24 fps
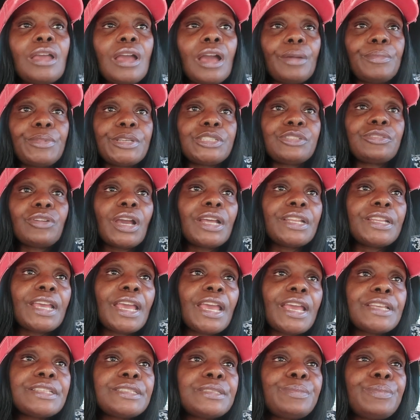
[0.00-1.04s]
I've been trying to
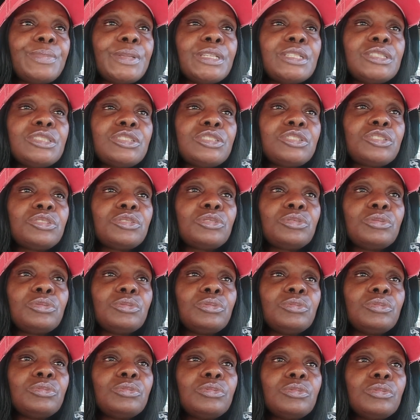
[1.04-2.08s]
add spinach
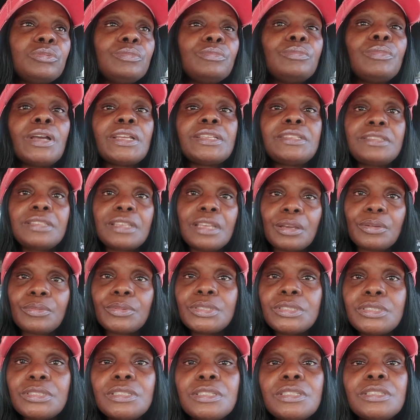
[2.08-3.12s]
to my
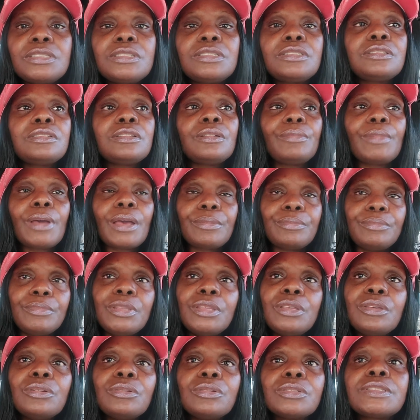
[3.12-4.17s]
sandwiches to my
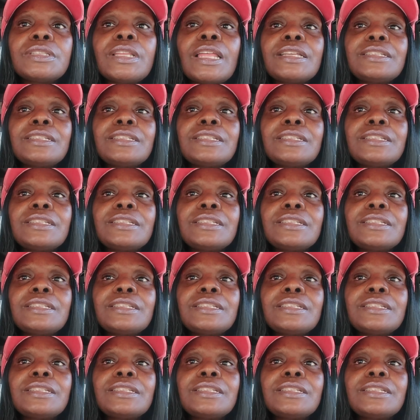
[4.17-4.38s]
meals.